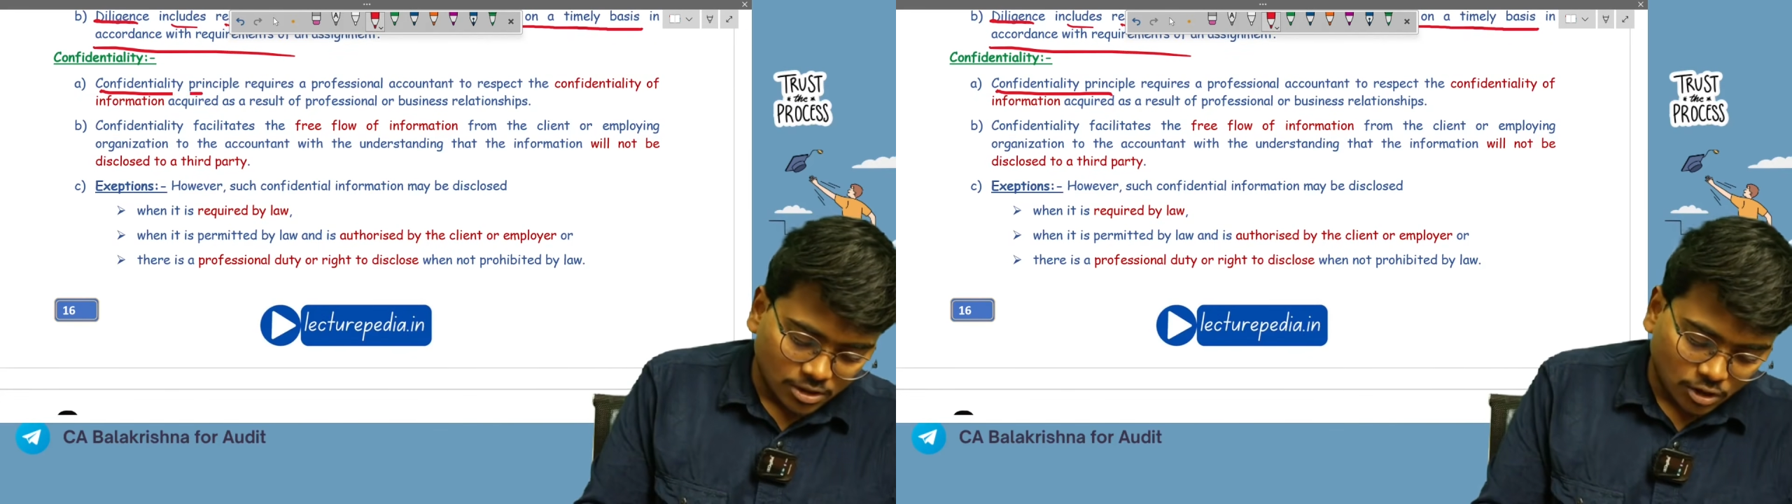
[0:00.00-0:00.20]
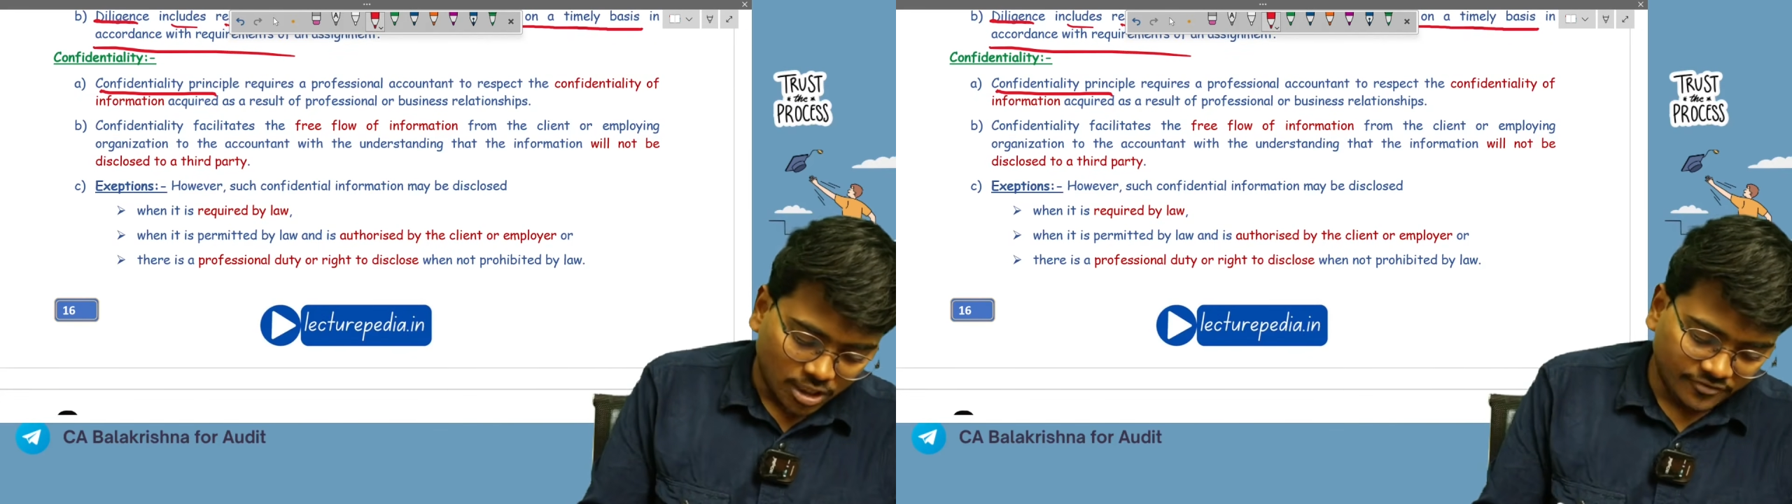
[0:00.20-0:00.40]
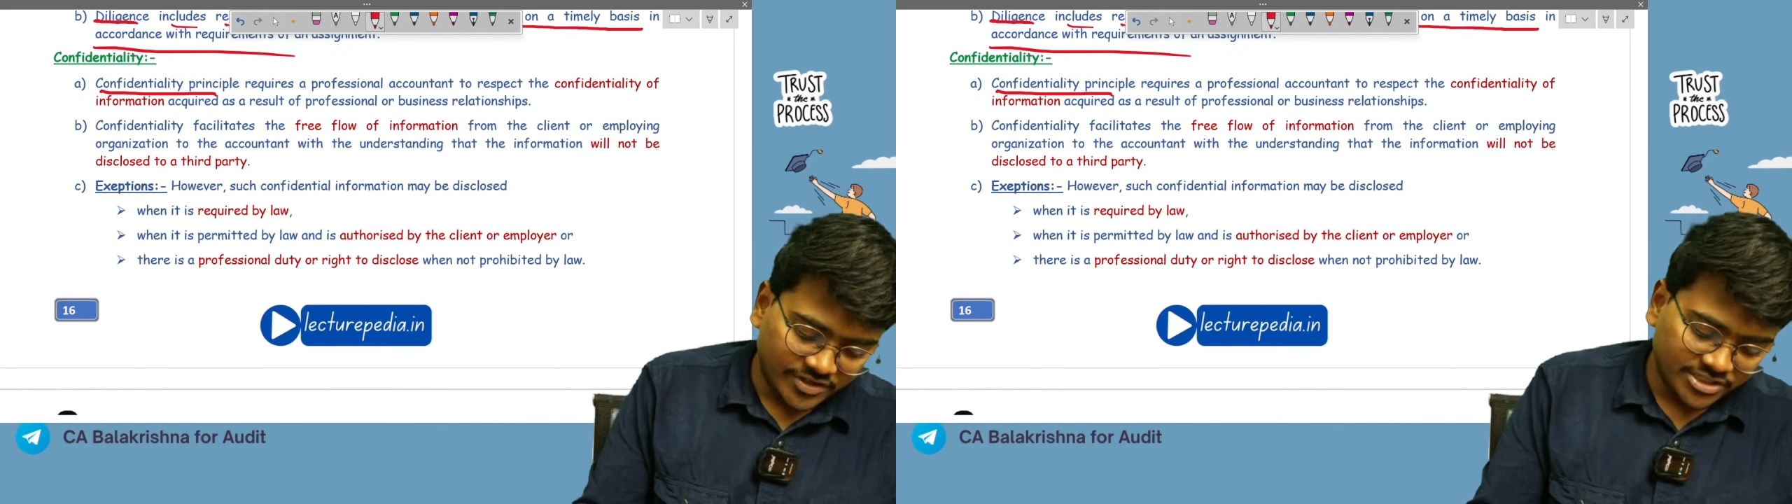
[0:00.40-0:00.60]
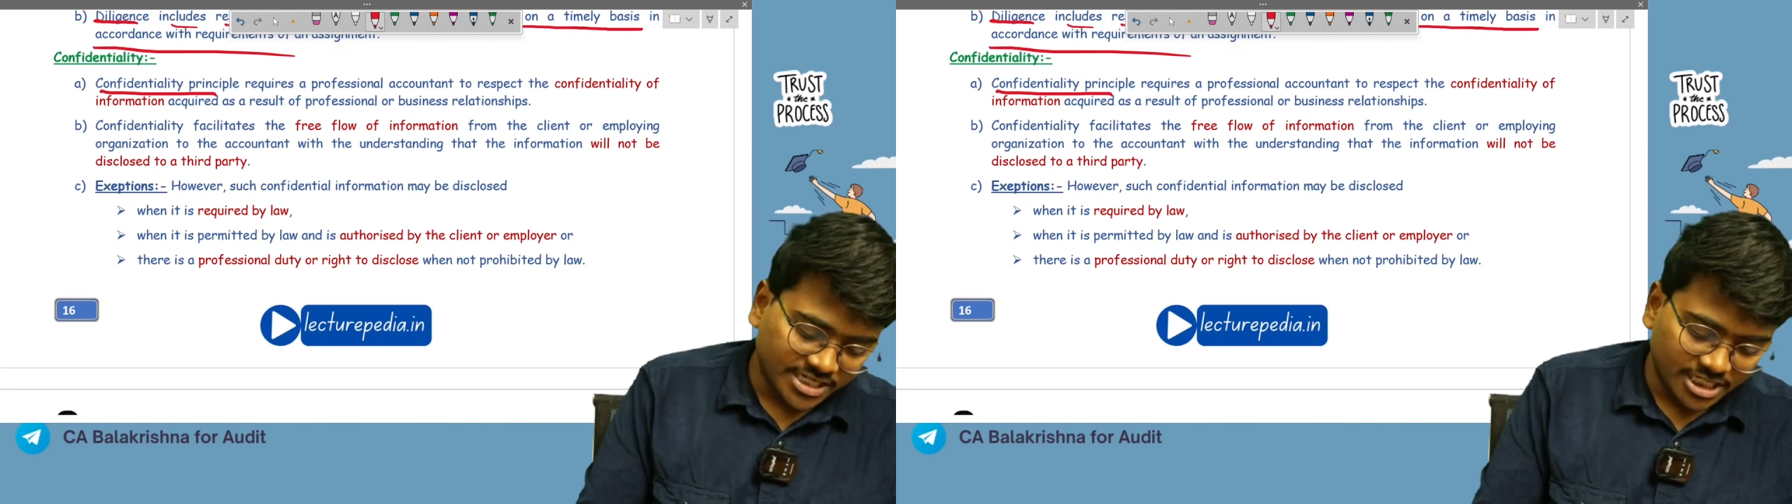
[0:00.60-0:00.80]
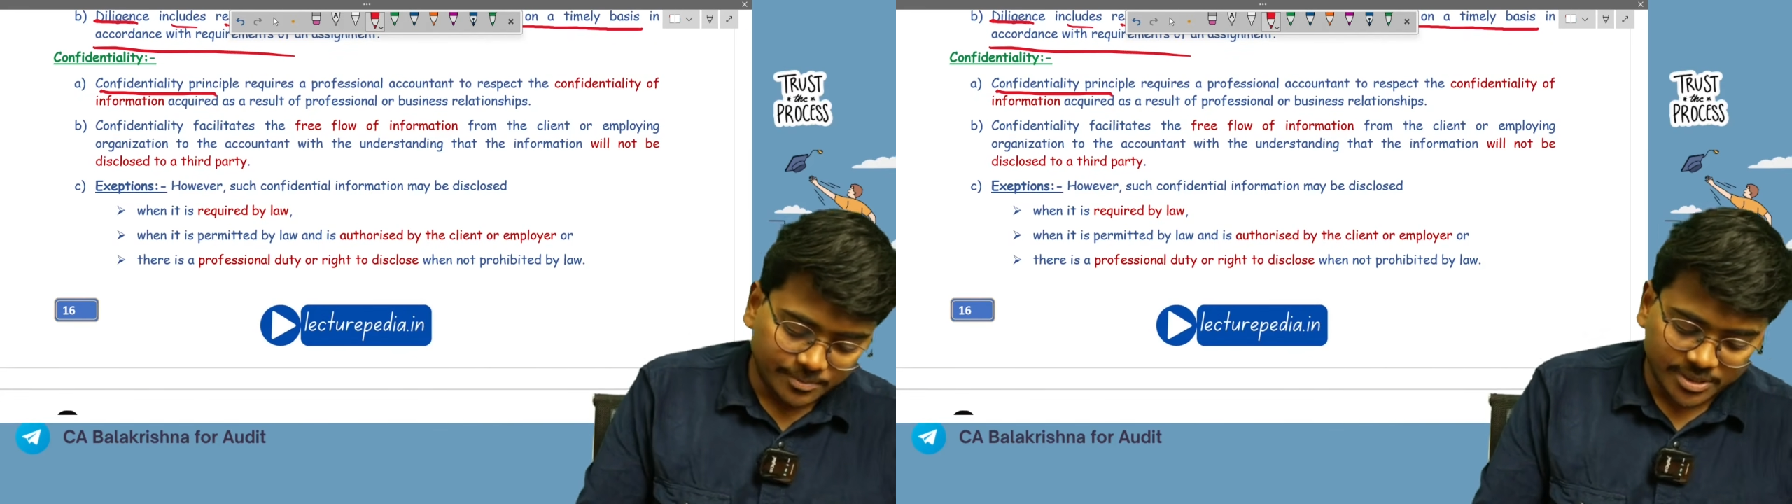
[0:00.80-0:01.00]

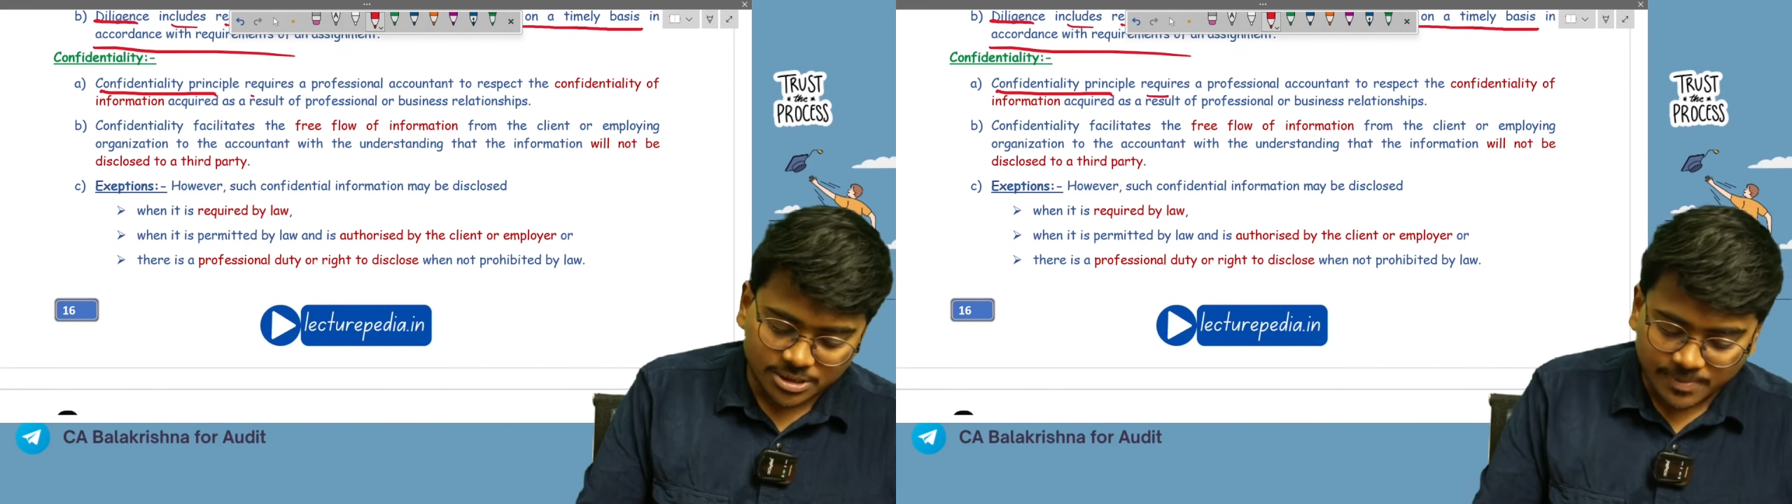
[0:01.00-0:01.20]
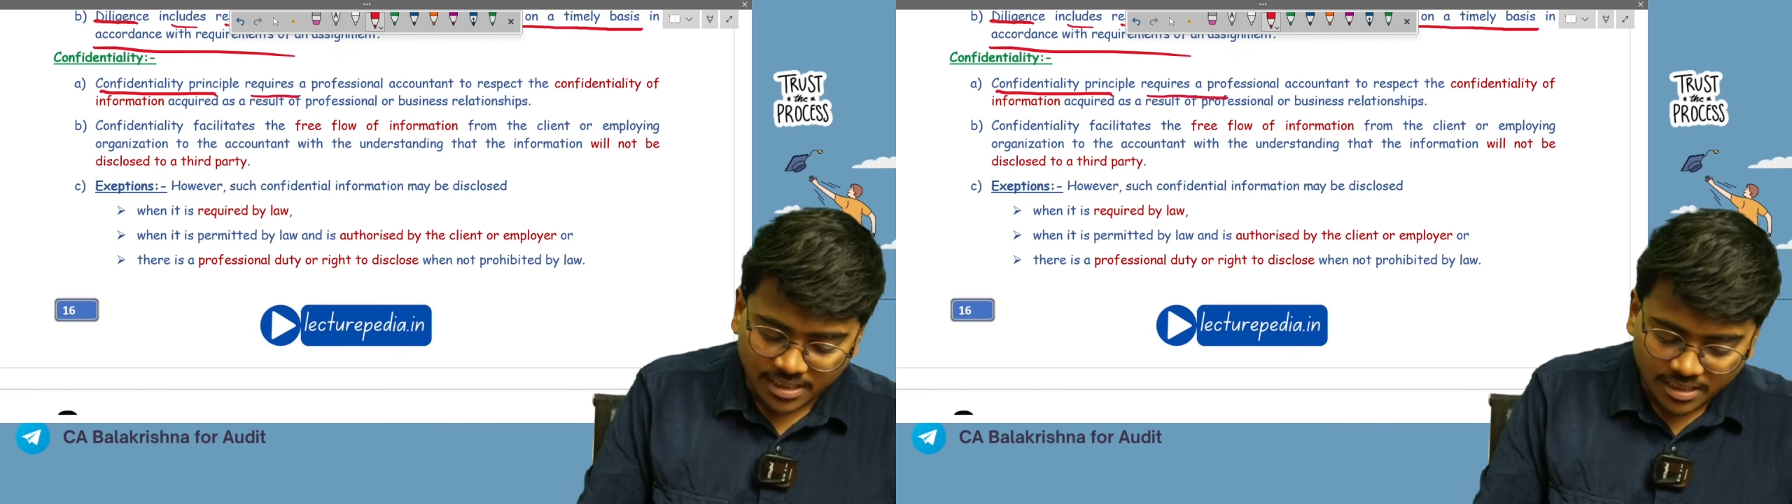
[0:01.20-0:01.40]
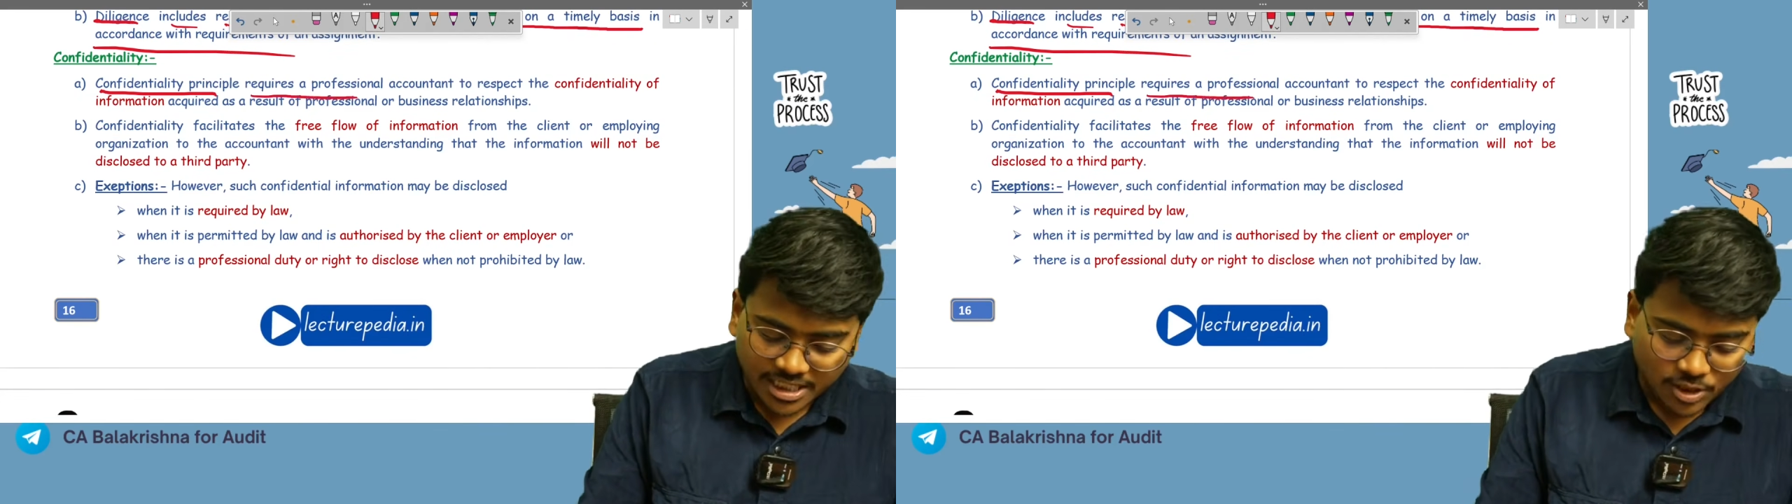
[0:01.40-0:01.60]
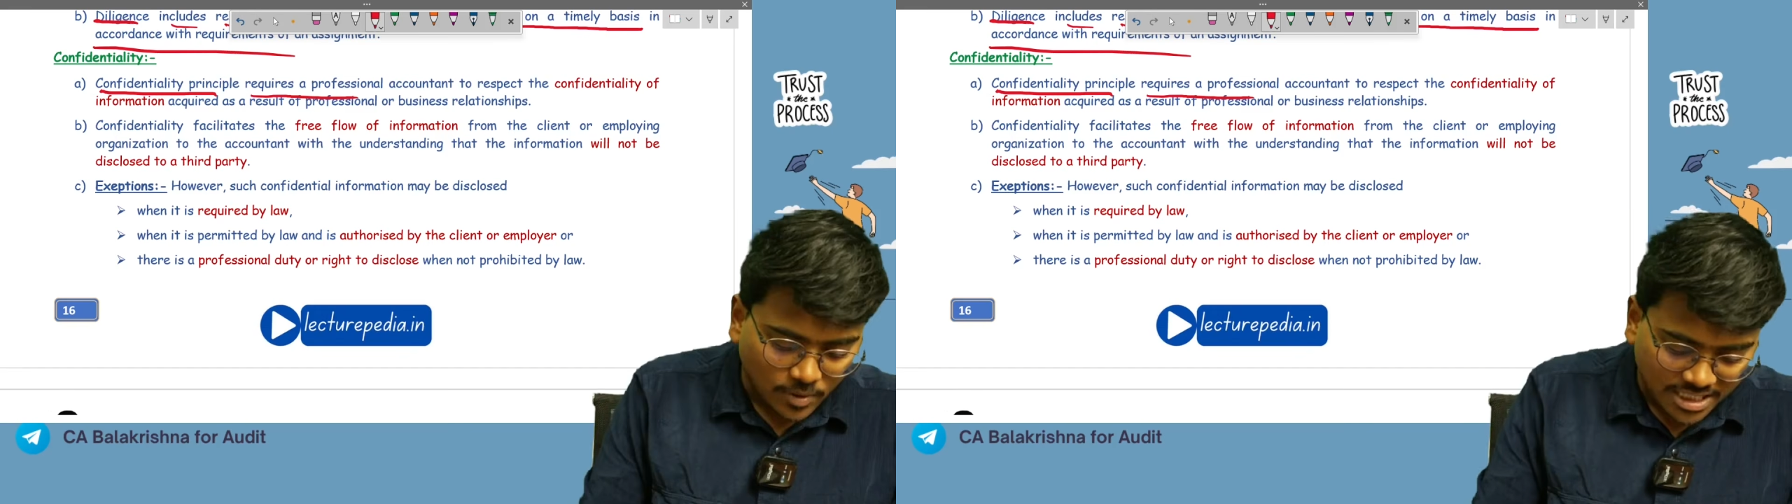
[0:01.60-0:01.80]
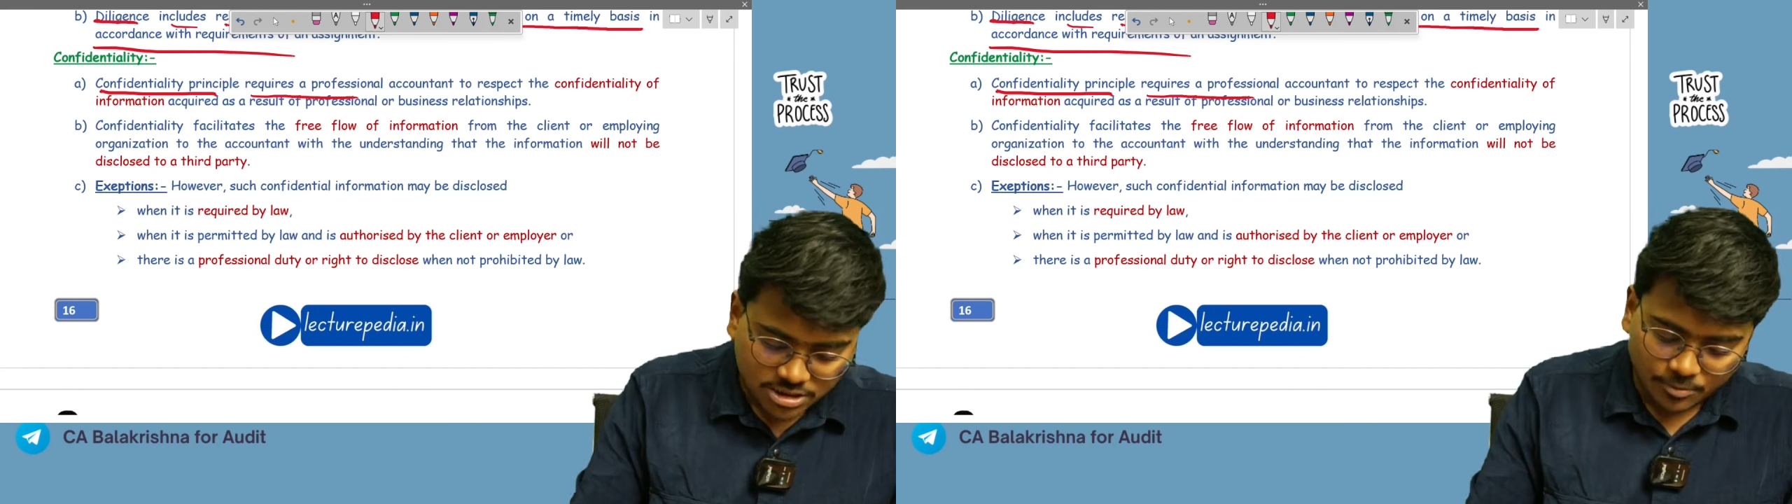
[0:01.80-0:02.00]
Confidentiality principle requires